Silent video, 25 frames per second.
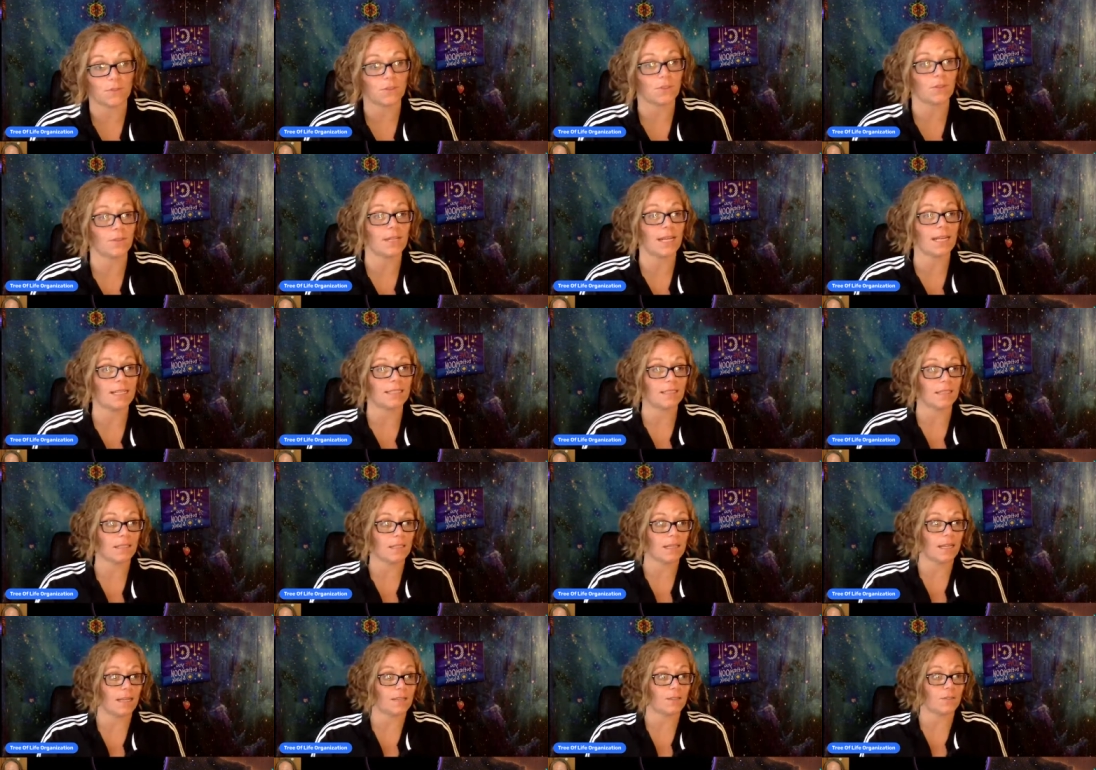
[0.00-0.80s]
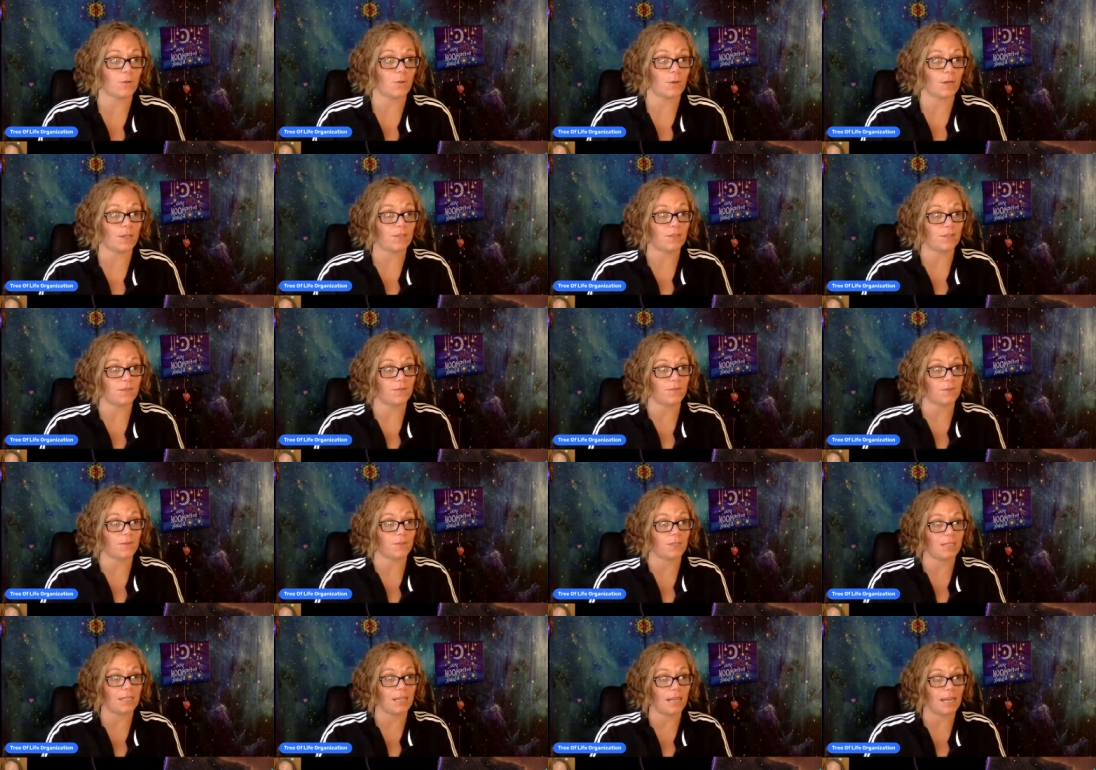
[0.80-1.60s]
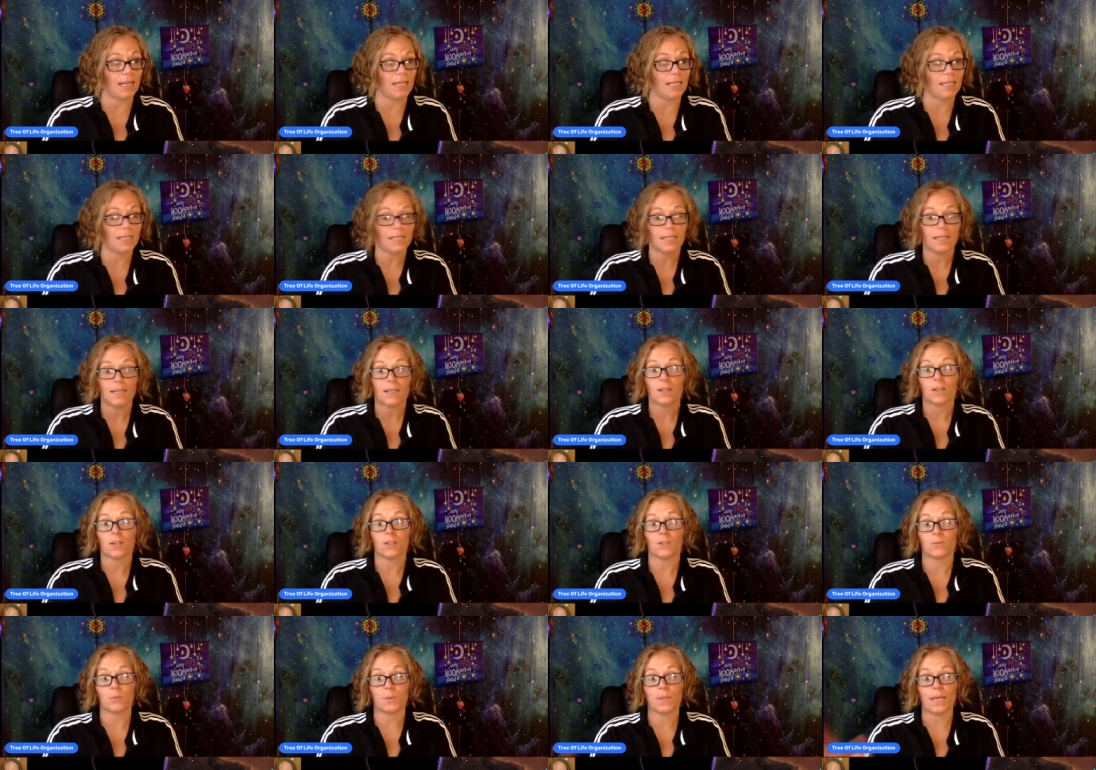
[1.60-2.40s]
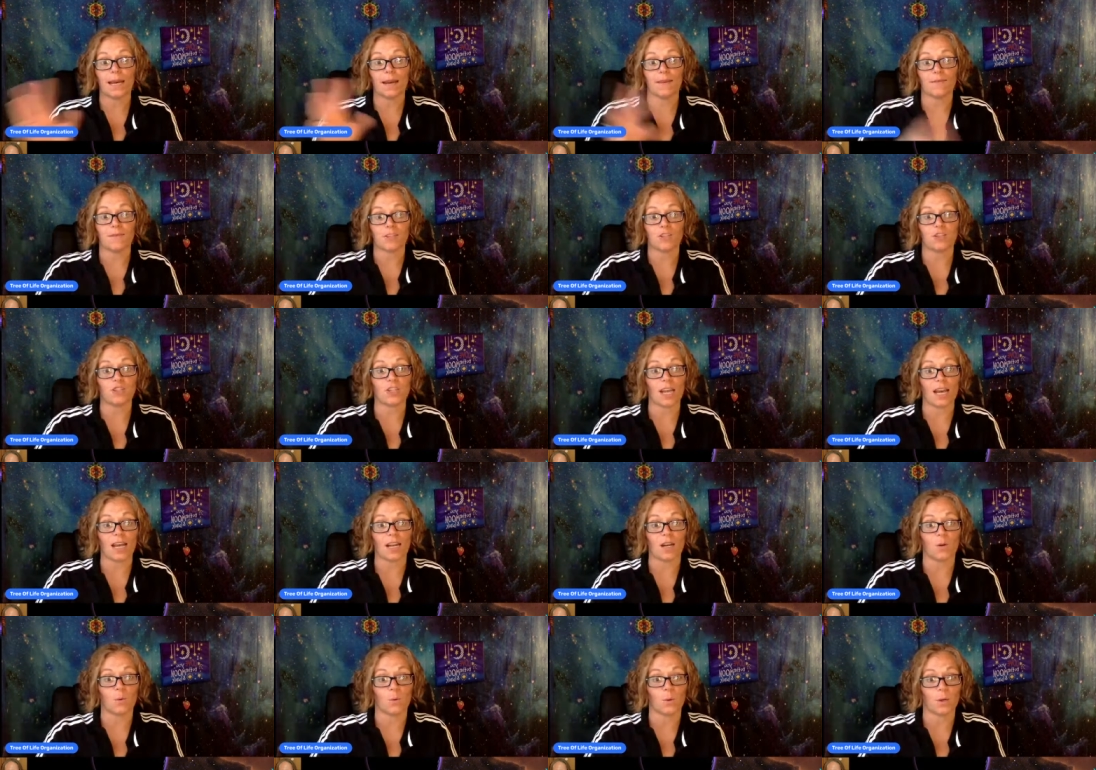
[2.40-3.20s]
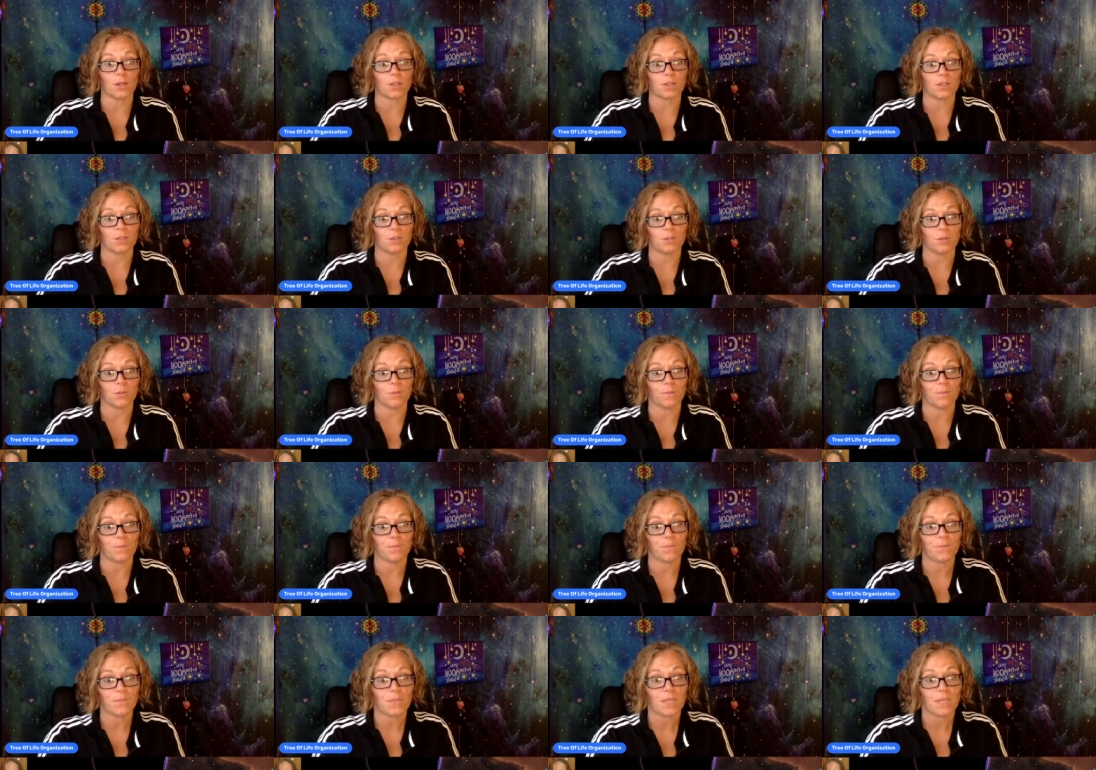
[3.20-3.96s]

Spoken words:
So that's the last question for tonight, because we have the shadow work Zoom.